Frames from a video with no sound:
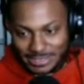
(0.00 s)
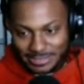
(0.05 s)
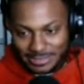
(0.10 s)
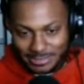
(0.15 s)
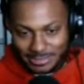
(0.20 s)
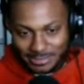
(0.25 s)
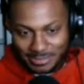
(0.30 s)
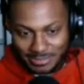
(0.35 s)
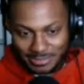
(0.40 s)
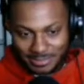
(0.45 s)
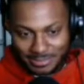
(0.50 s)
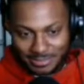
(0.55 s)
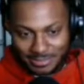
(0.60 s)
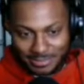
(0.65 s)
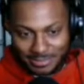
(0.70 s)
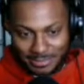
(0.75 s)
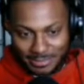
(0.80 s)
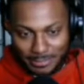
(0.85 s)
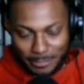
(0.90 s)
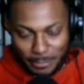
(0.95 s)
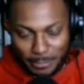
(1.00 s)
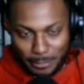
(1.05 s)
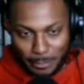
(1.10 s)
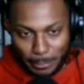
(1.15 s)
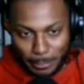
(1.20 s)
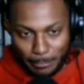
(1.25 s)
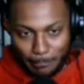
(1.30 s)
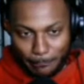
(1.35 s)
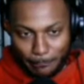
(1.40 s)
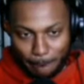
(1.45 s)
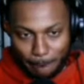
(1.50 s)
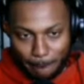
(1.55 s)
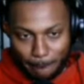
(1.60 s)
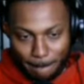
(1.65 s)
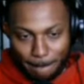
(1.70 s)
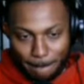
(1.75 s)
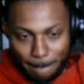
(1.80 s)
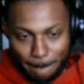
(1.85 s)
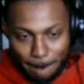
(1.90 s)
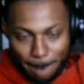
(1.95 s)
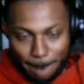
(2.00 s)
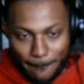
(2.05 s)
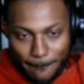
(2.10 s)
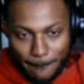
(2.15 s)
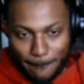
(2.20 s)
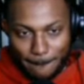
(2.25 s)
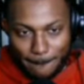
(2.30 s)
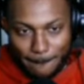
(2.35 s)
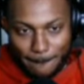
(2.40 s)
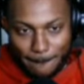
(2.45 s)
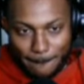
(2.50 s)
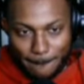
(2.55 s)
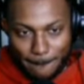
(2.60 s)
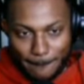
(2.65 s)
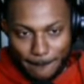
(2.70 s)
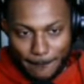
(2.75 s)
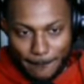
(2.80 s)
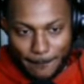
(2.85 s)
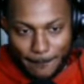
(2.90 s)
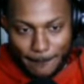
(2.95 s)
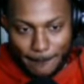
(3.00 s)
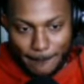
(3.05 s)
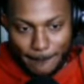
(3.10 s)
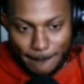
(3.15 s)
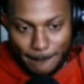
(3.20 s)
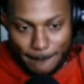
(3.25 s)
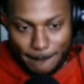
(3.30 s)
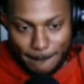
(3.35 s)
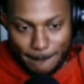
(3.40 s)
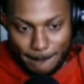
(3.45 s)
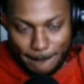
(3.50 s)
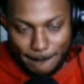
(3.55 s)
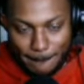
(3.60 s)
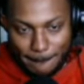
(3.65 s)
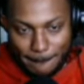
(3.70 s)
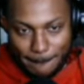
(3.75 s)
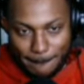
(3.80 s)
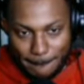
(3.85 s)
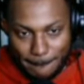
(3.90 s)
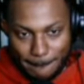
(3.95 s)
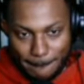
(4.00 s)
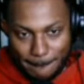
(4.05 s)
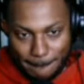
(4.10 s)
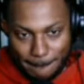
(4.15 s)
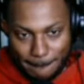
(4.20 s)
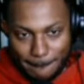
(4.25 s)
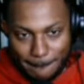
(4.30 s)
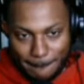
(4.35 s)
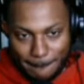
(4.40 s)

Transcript: (silent)